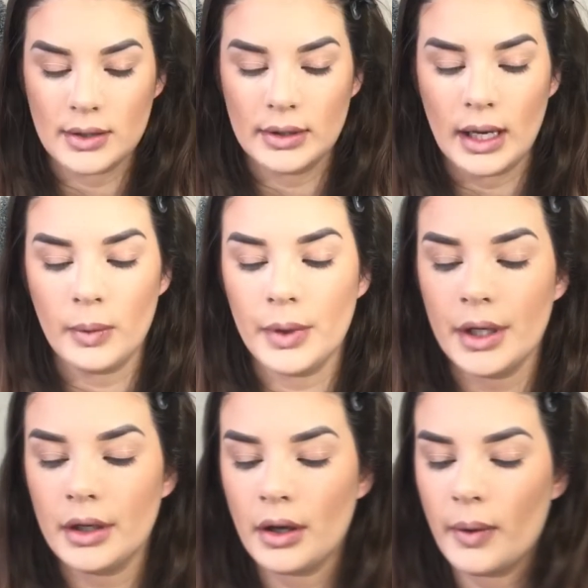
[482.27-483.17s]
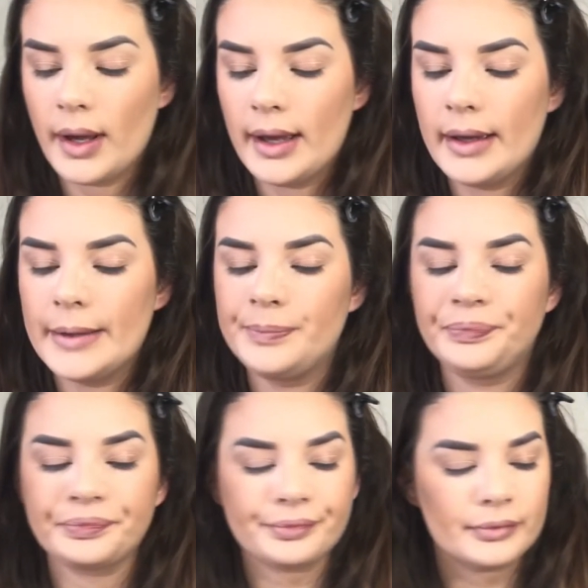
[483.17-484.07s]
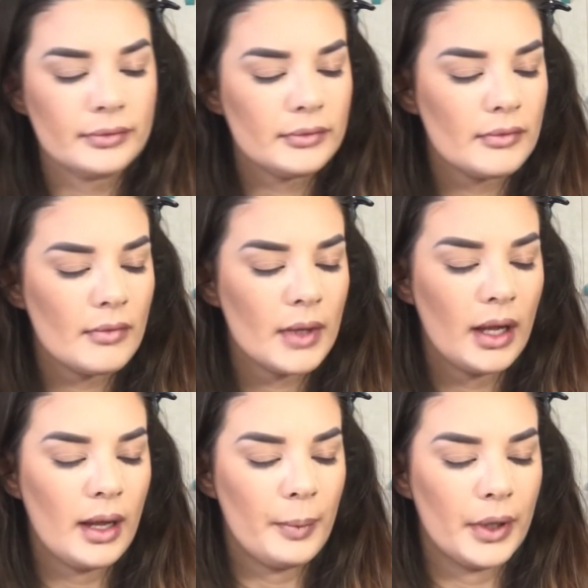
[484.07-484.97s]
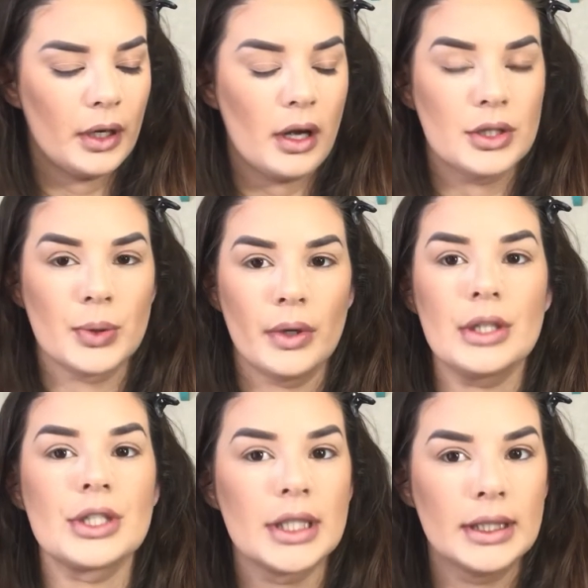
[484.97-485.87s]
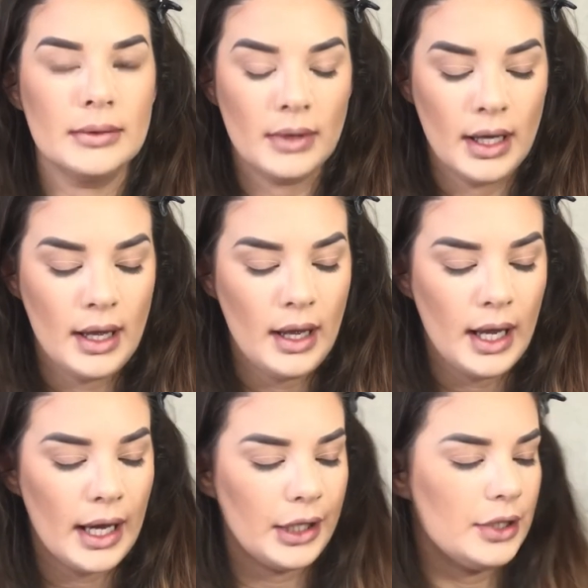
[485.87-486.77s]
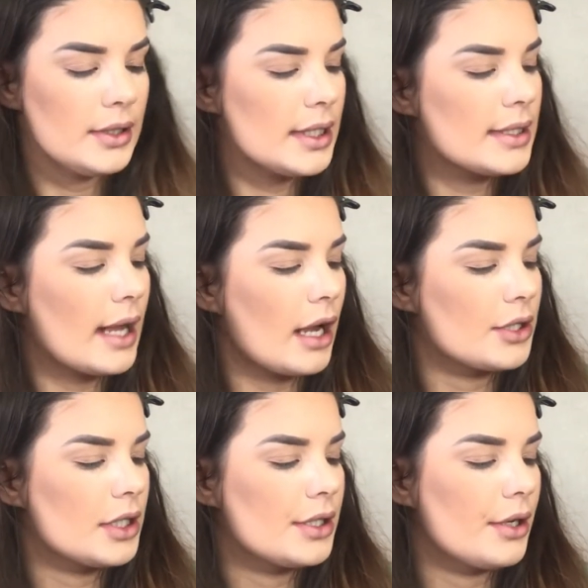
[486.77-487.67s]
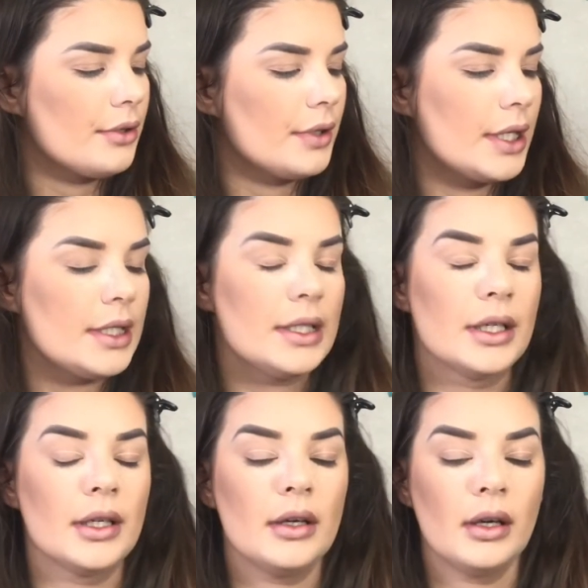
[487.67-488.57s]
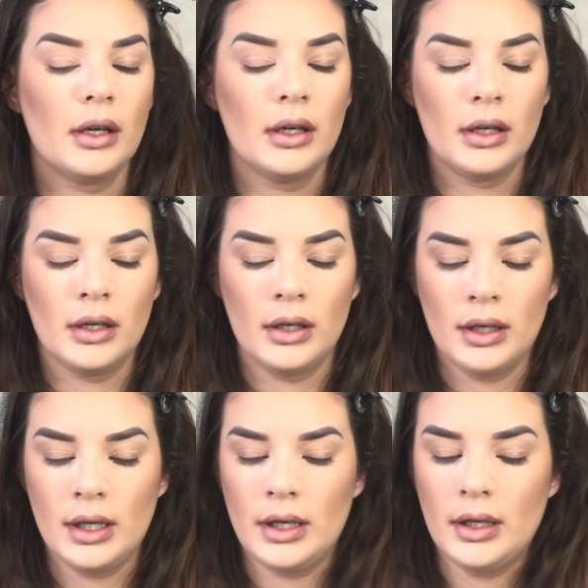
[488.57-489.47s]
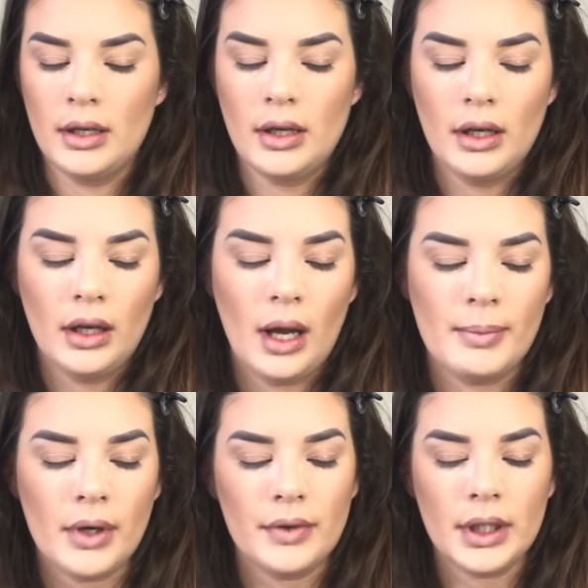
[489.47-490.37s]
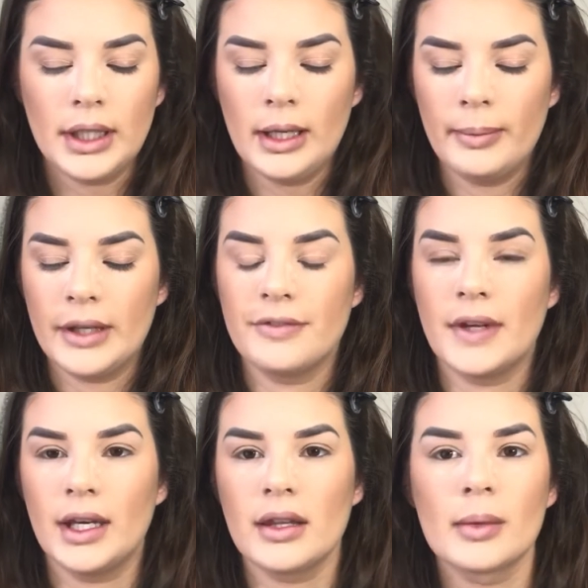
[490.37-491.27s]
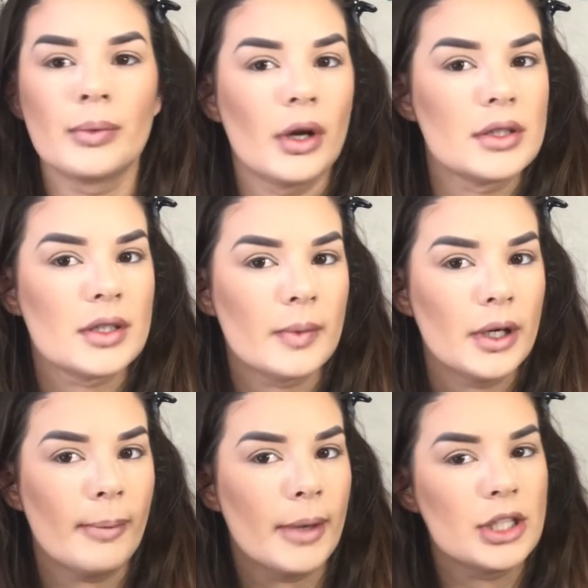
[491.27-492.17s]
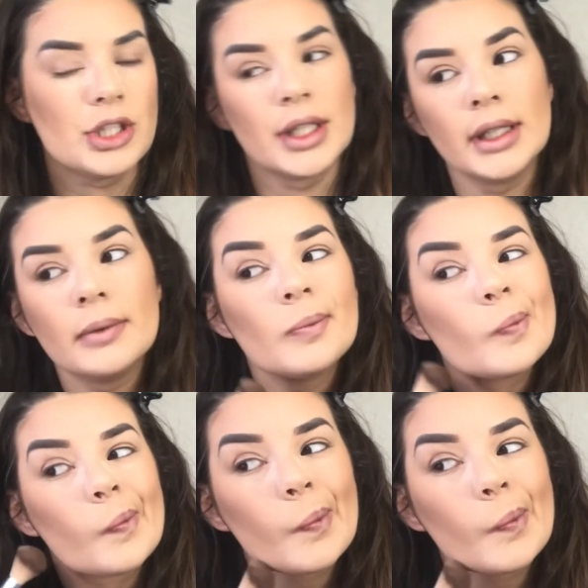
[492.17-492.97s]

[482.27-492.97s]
So now we're going to go ahead and we're going to contour our chin. And I use this ashy tone right here. I'm not really a big fan of the bronzer one on my chin.